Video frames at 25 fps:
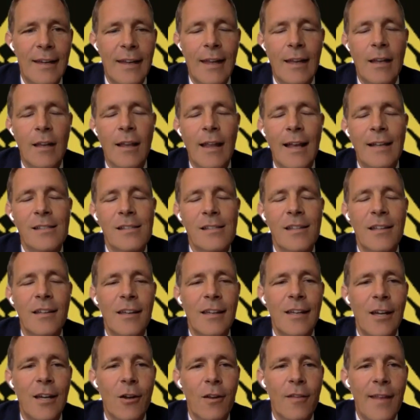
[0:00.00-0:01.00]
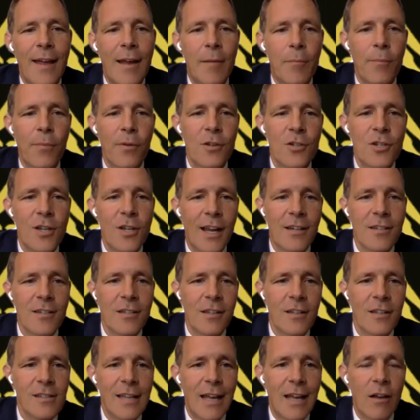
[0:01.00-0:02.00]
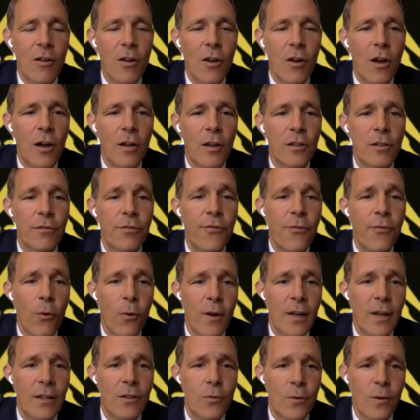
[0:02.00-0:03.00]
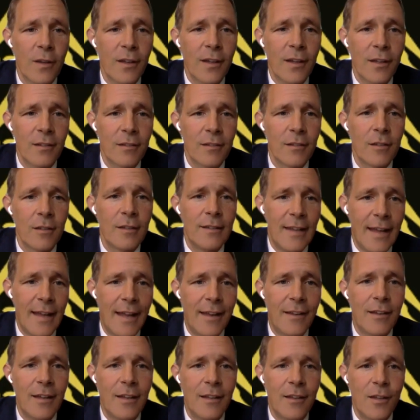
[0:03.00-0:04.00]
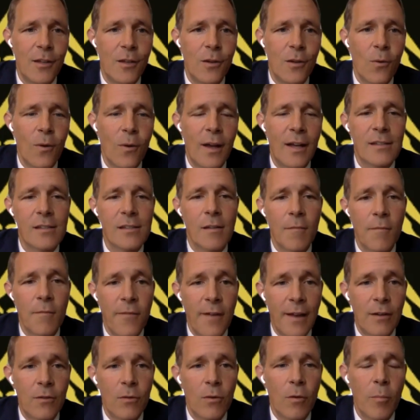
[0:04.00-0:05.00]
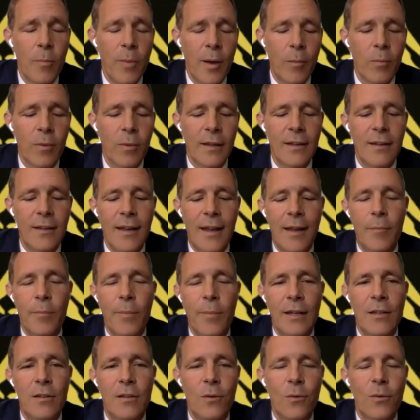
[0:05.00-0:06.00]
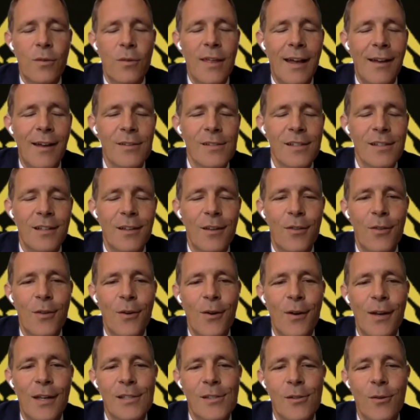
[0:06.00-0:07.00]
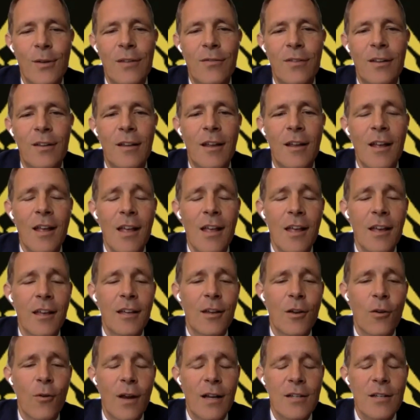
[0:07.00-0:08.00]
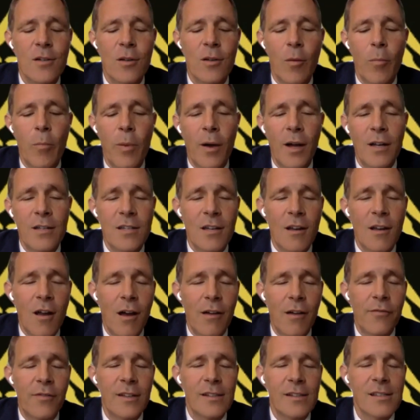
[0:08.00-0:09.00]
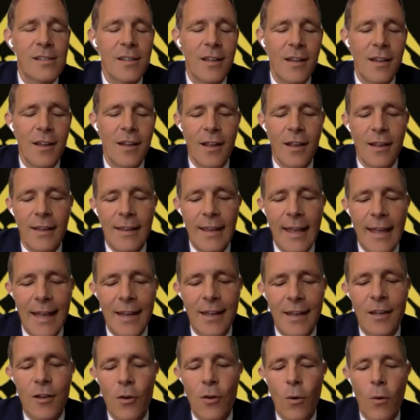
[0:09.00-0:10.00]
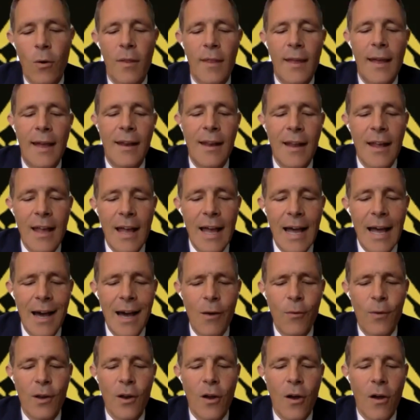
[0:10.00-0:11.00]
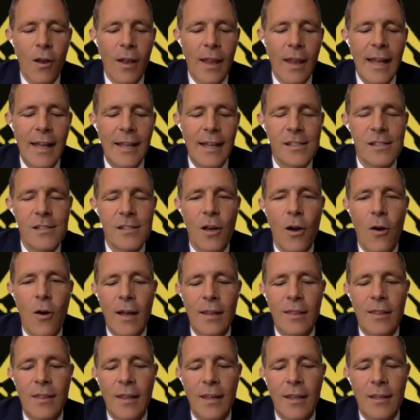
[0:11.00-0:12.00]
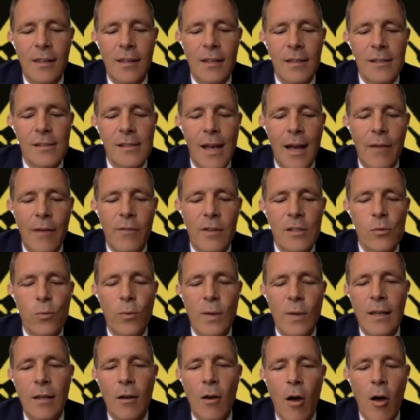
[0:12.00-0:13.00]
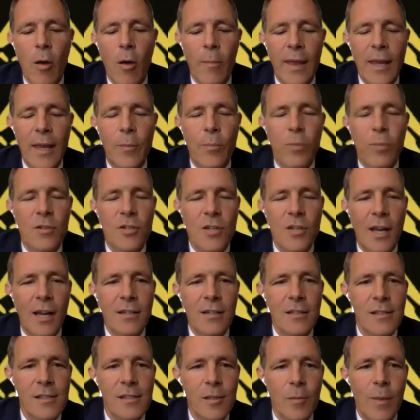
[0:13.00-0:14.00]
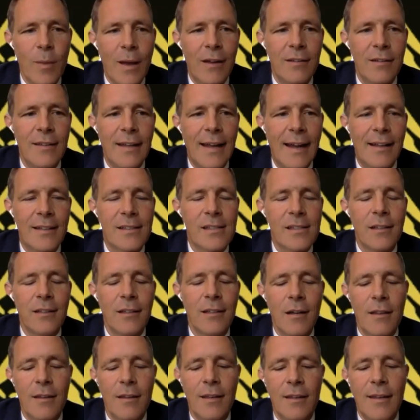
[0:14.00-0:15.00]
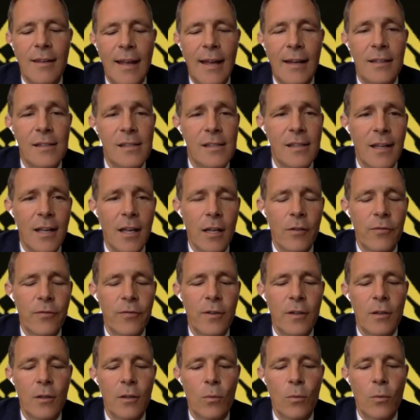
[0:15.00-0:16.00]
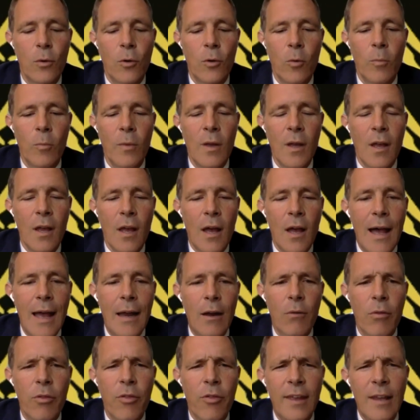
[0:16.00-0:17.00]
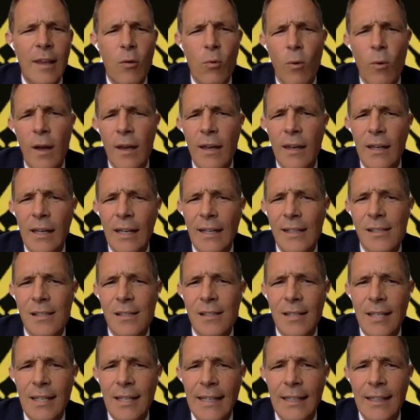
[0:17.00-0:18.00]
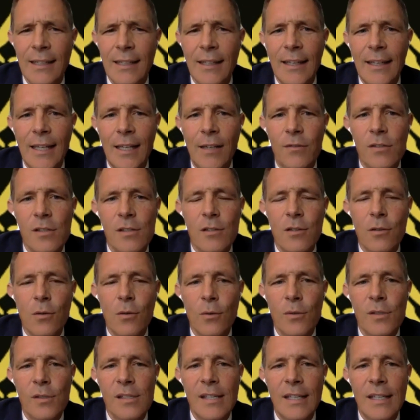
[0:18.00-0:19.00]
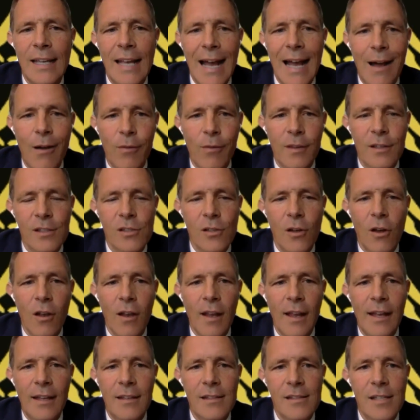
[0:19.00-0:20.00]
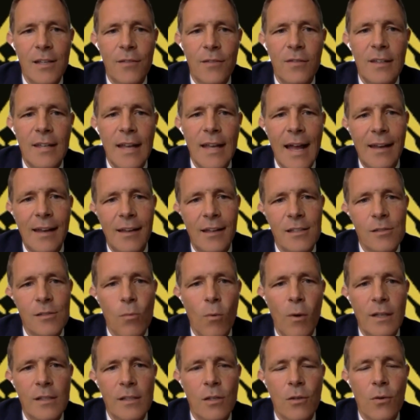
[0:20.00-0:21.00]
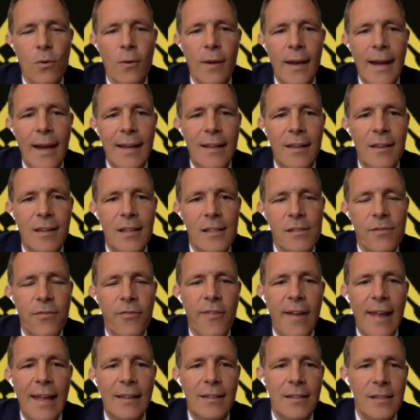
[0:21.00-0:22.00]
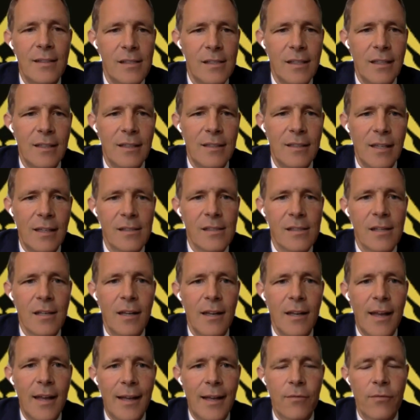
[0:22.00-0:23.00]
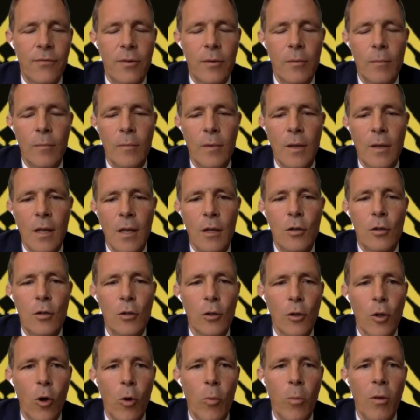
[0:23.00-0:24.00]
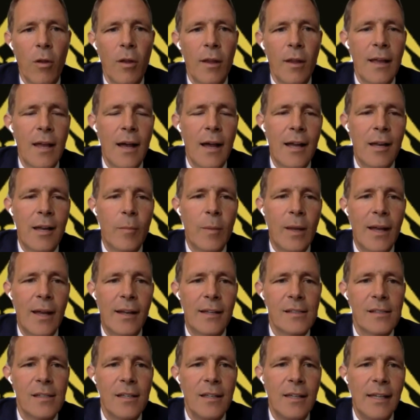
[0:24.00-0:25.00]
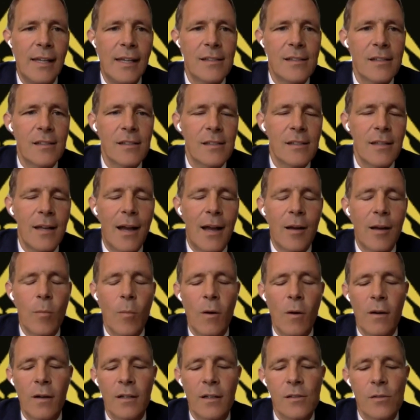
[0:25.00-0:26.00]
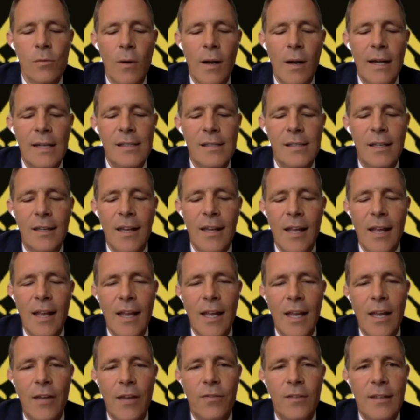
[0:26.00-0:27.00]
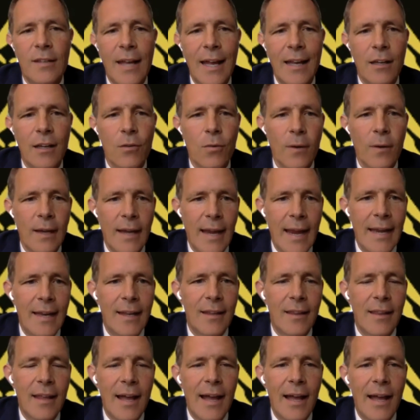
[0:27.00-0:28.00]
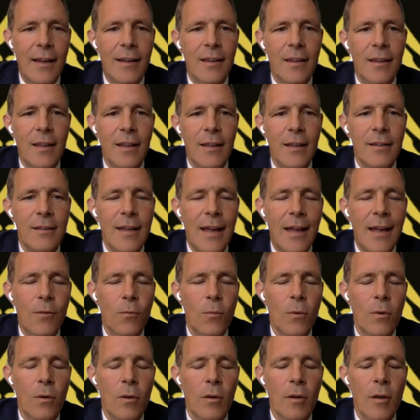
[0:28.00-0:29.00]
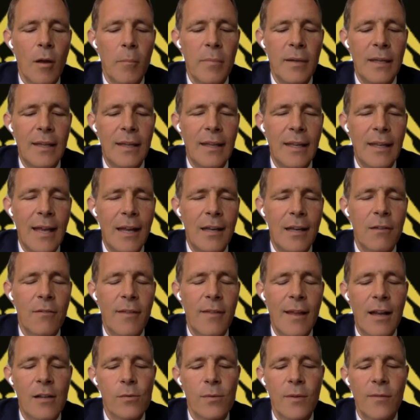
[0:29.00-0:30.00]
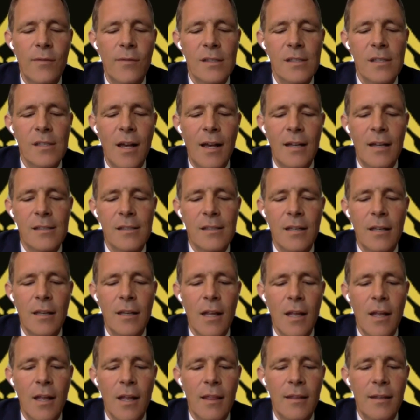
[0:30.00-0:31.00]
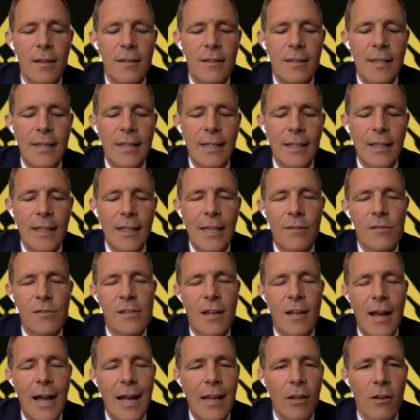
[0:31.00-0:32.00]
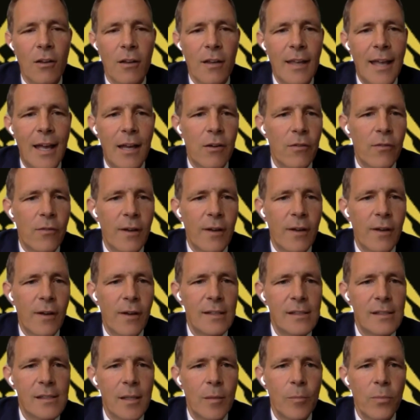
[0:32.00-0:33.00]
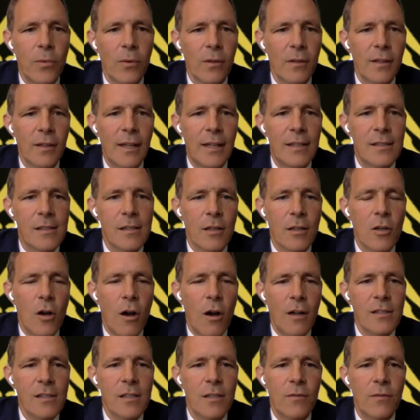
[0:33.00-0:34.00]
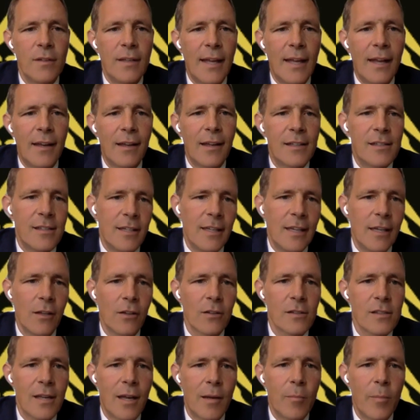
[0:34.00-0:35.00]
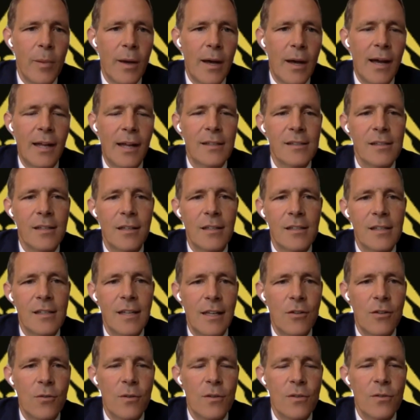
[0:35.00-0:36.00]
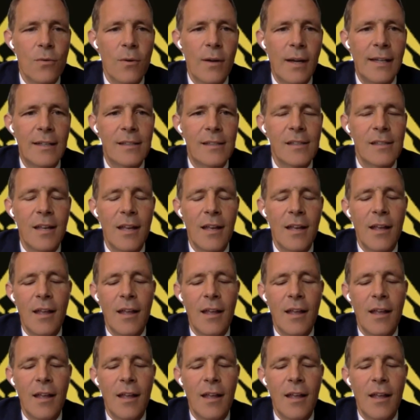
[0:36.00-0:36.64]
In less than a year, that projection has now gone to $40 trillion. Debt in the U.S., federal public debt by 2030. So even the Congressional Budget Office can't ignore that. How it all ends, though, I think is obvious. We can all make projections about debt. It's clear that debt is the elephant in the room. I don't think one needs tea leaves to see how this all ends. If debt is what's created this fantasy disconnect from global economy on its knees and stock markets rising, if debt created that, then debt will be the end of that, as we've discussed. And the tea leaves that I look at are very simple. It's the cost of debt, it's yields on bonds, and it's interest rates.